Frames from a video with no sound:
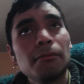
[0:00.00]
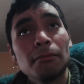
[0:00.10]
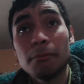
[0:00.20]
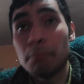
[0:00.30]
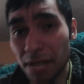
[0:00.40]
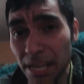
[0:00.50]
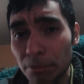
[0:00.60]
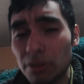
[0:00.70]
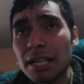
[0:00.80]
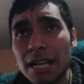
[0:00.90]

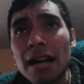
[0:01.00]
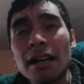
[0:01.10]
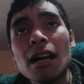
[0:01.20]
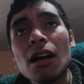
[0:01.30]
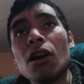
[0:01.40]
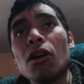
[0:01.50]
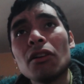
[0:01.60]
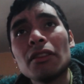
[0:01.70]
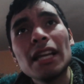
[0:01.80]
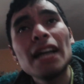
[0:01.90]
People that are
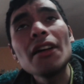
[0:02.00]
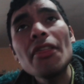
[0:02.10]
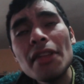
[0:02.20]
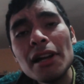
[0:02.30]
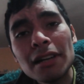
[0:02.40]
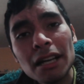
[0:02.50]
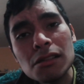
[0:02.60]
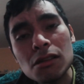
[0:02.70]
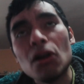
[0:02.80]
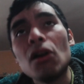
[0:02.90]
on their
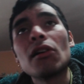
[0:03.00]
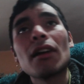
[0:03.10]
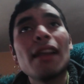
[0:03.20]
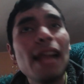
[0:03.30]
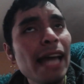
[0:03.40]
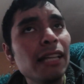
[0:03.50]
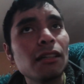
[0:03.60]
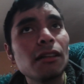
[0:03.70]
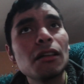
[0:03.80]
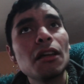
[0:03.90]
30s or late
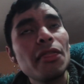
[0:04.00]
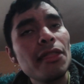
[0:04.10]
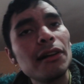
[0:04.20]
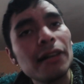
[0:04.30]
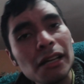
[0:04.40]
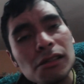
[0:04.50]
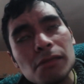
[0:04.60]
30s